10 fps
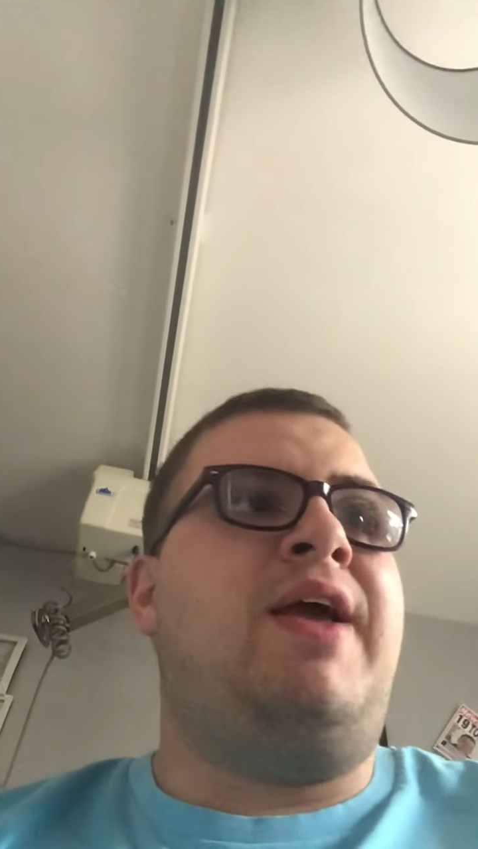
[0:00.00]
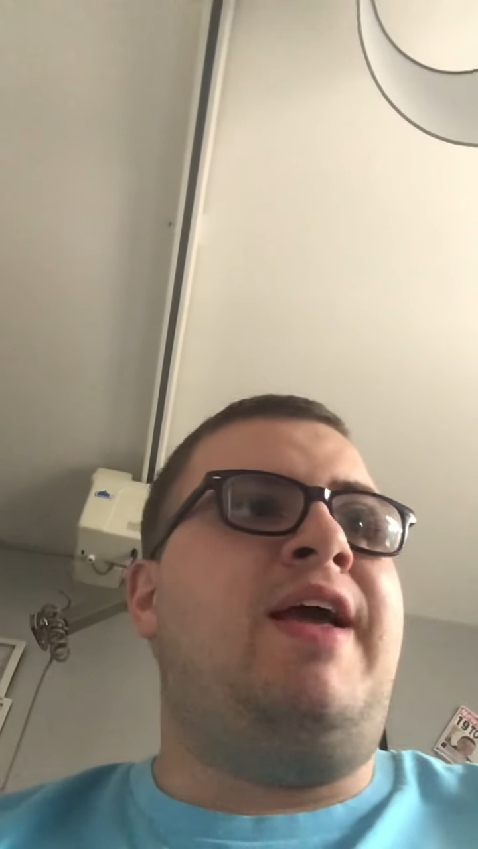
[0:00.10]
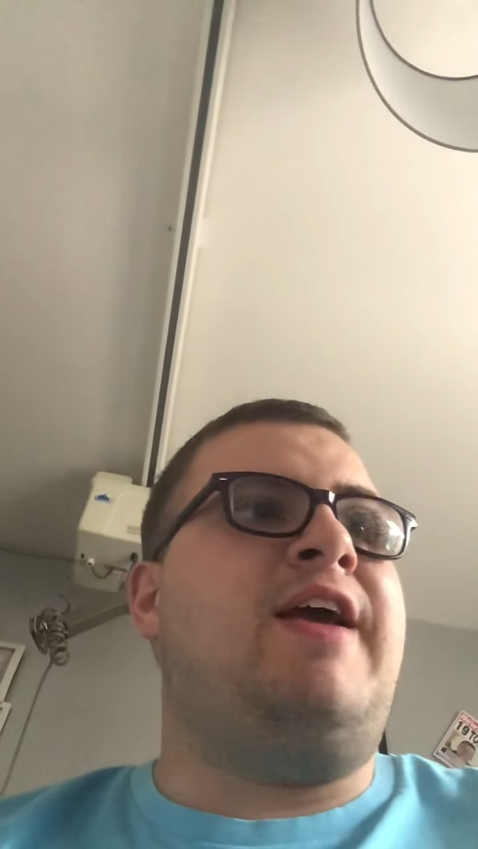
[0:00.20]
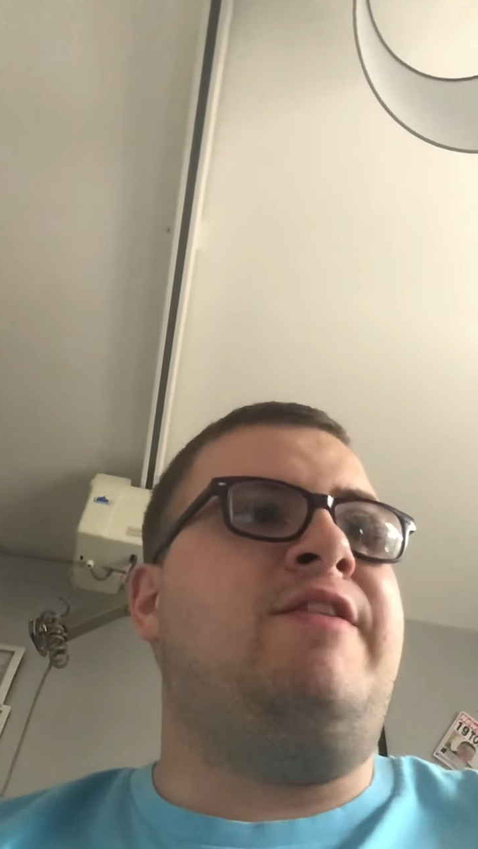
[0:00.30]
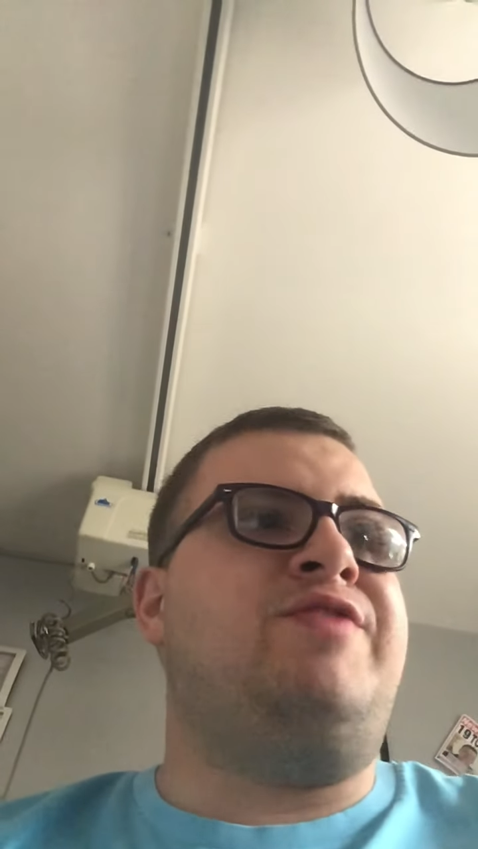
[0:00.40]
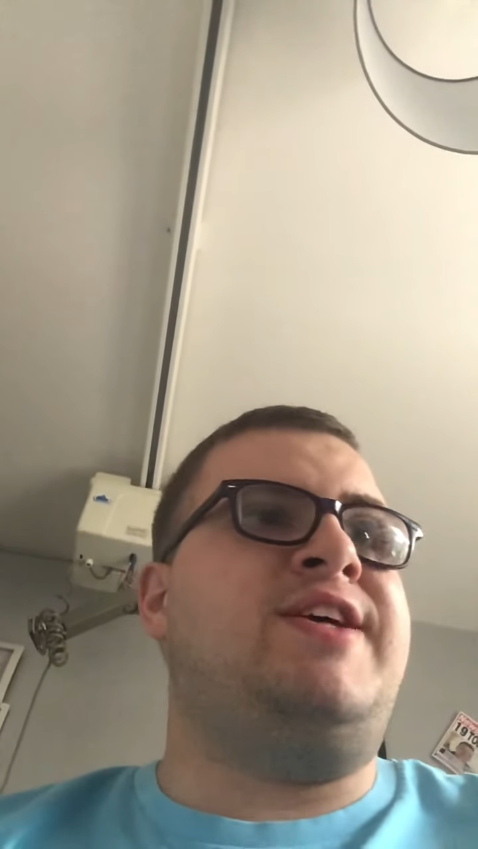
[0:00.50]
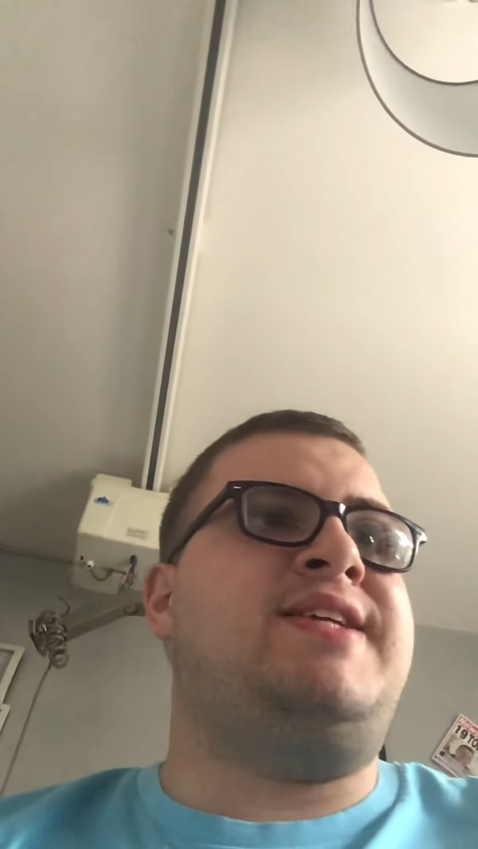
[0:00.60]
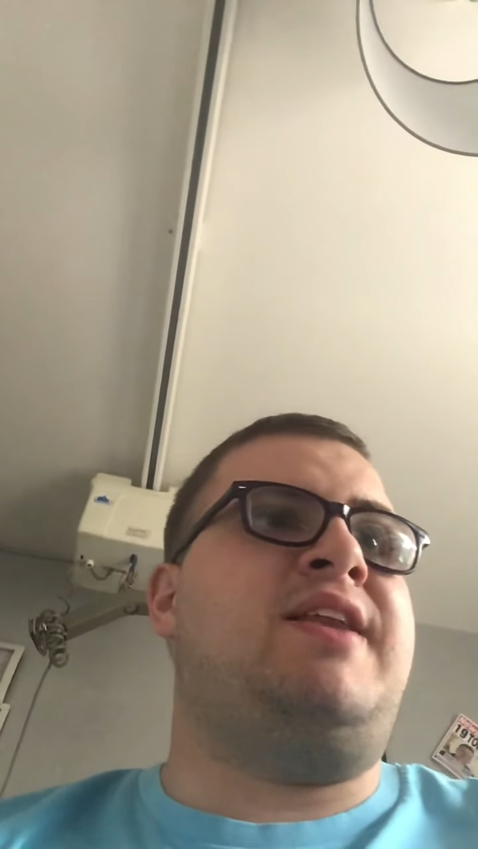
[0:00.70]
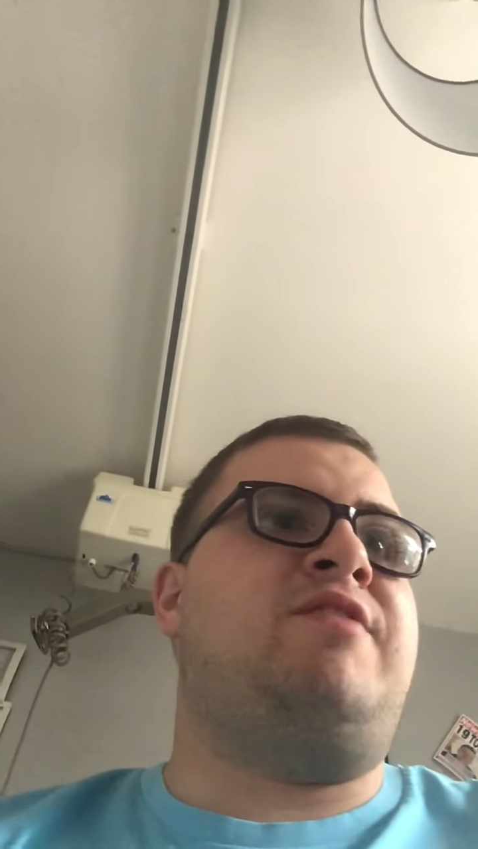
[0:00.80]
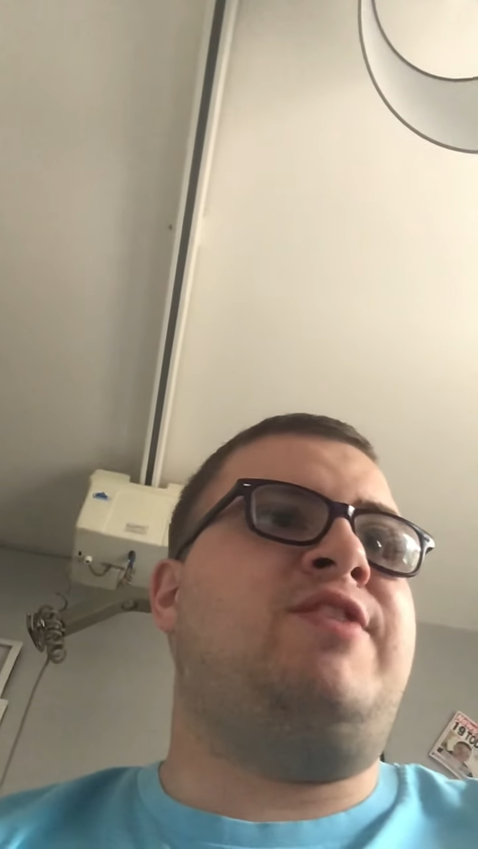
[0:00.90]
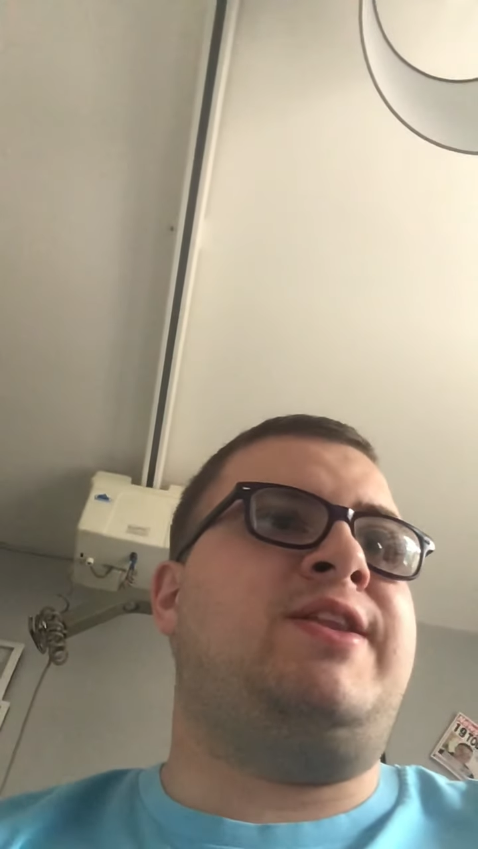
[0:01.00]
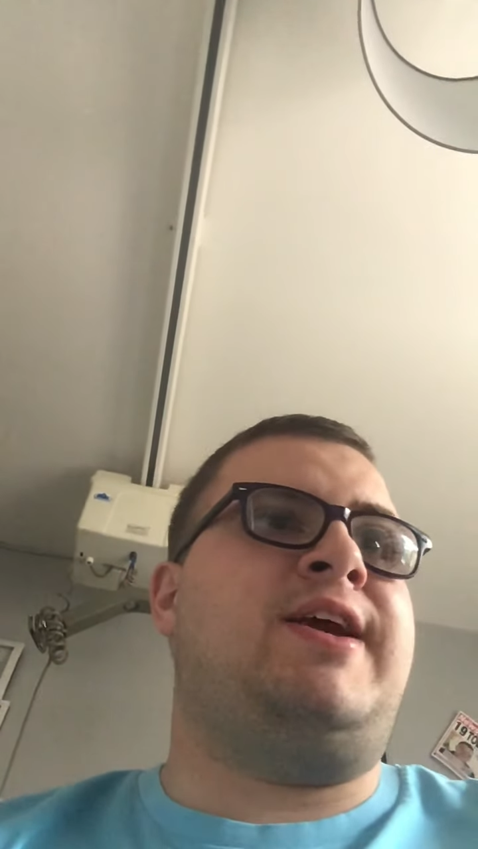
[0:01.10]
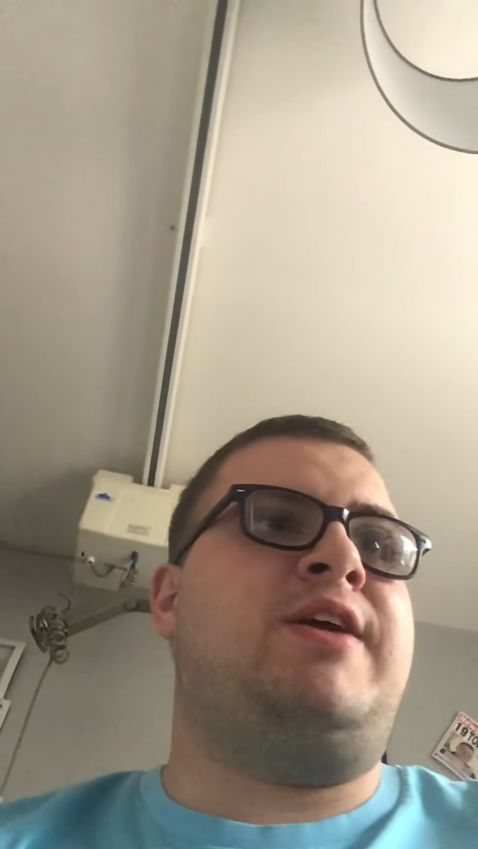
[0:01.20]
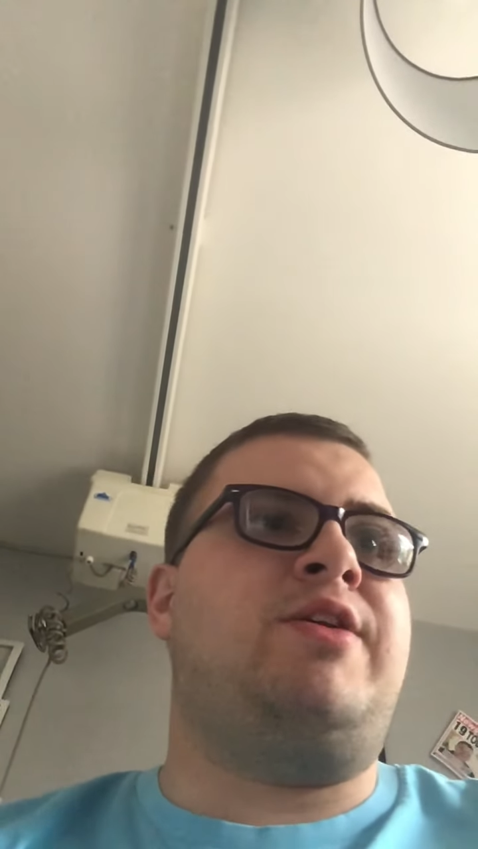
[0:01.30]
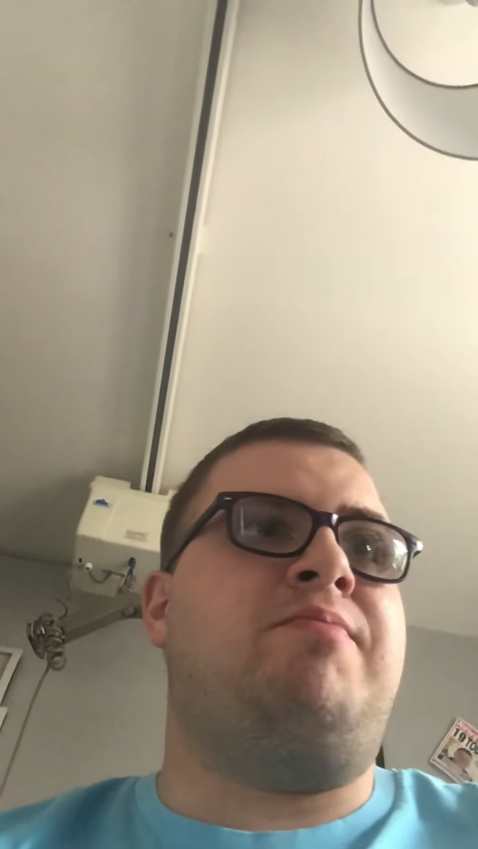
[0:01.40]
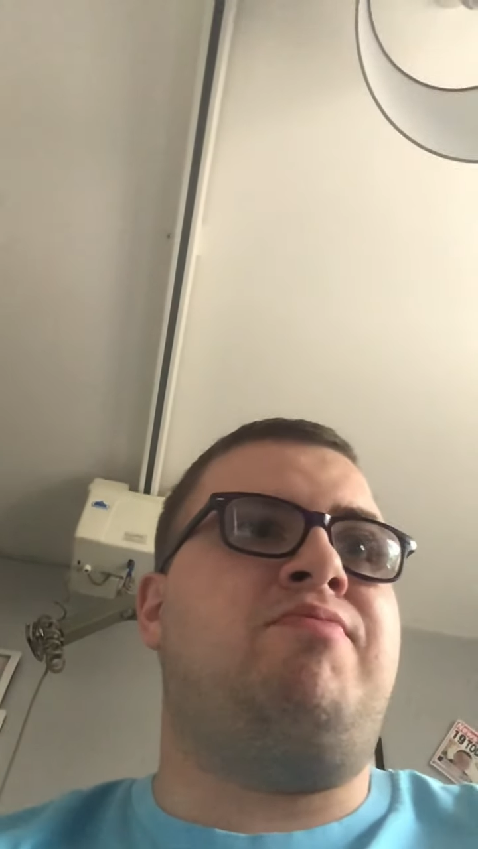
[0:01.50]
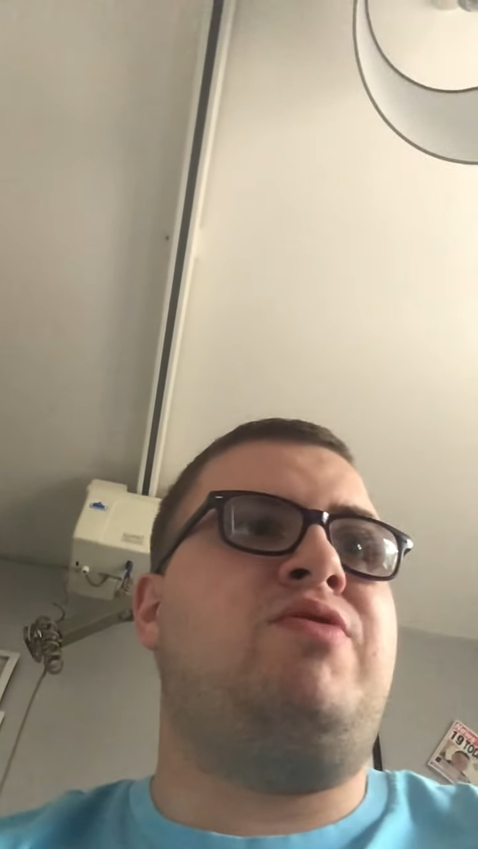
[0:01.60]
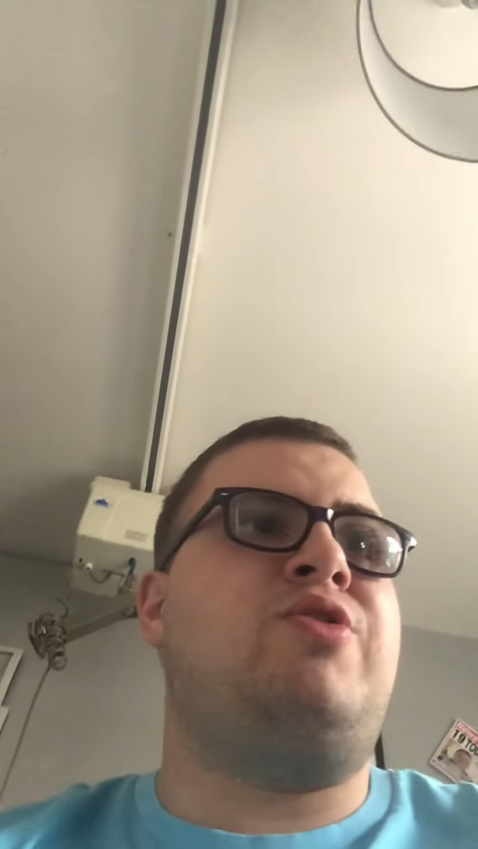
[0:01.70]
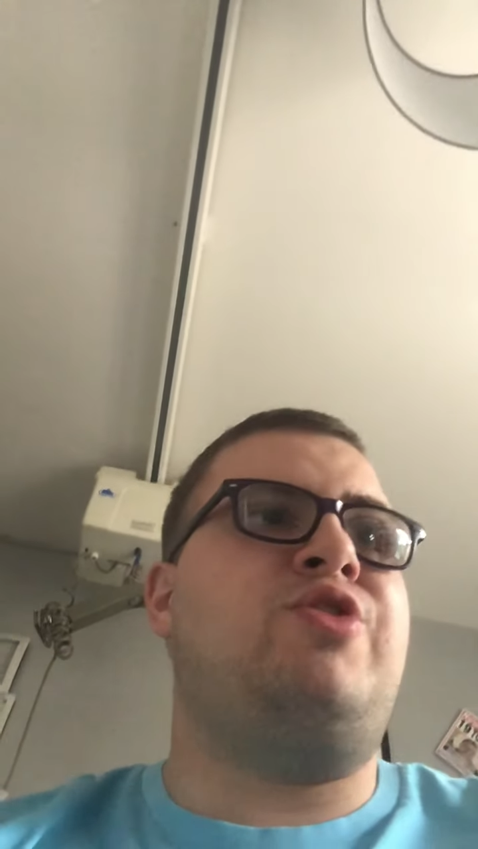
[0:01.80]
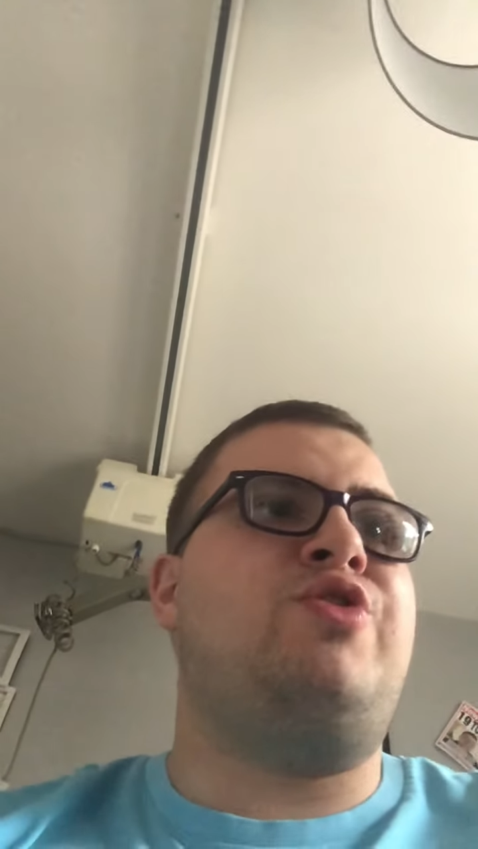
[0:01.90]
if there's anything they could
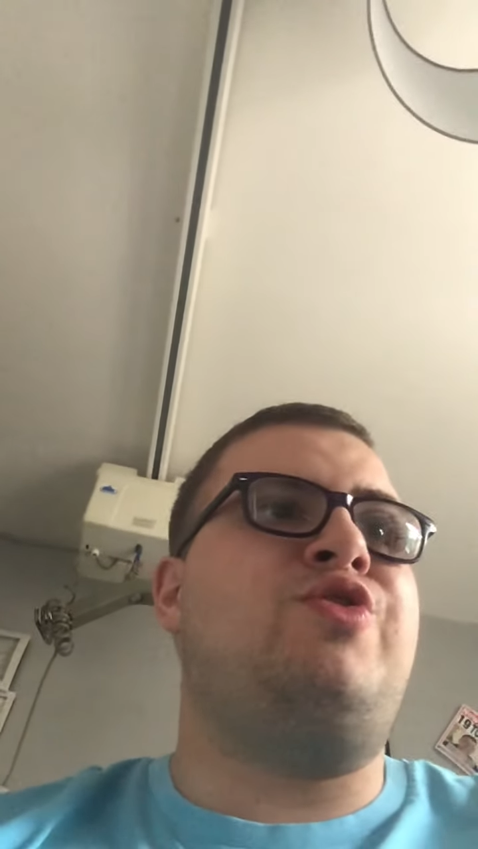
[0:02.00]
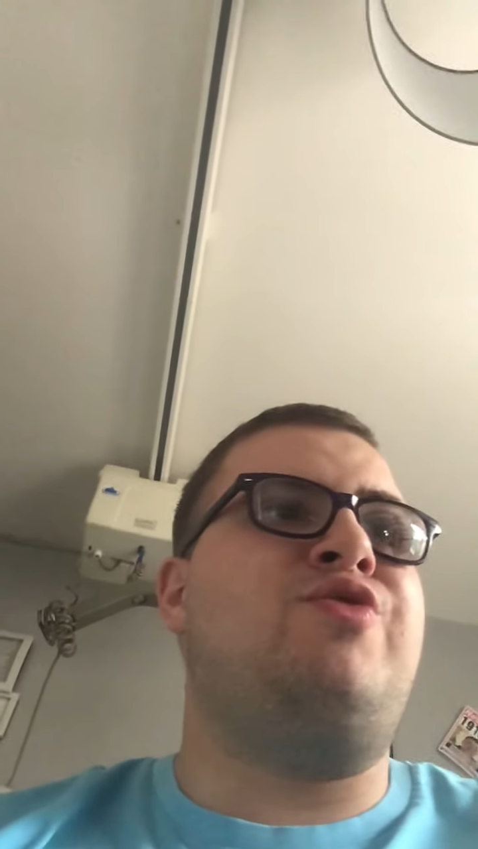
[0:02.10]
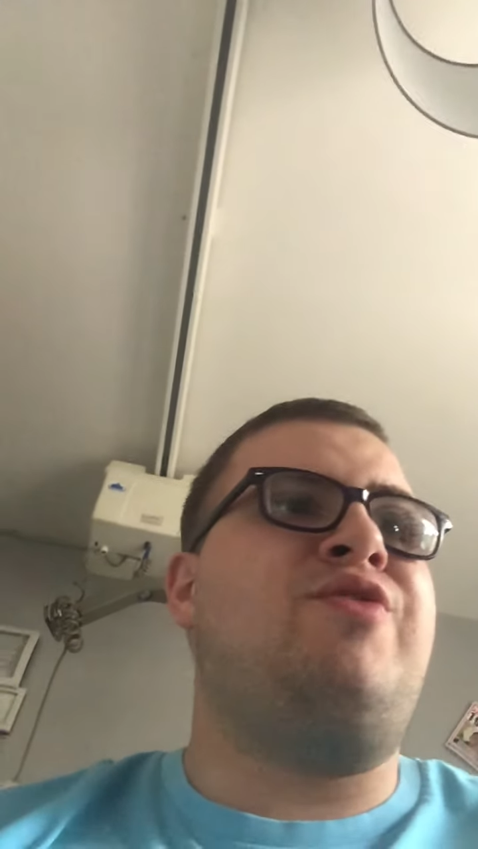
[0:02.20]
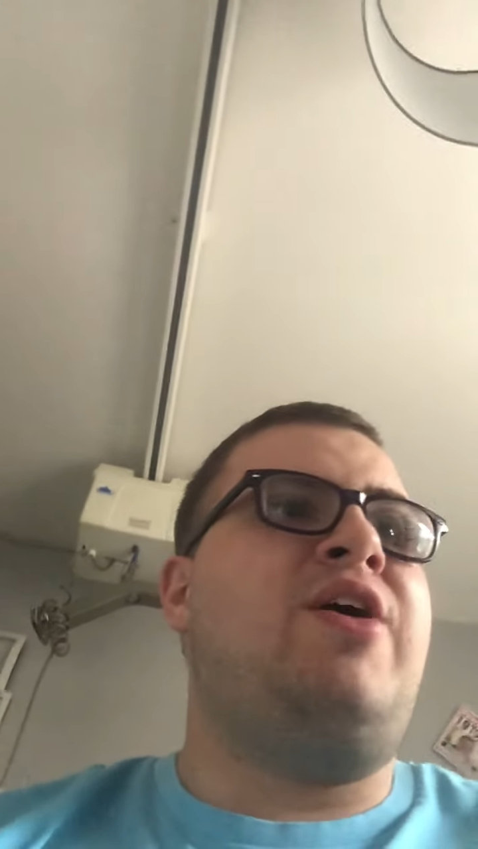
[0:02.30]
improve,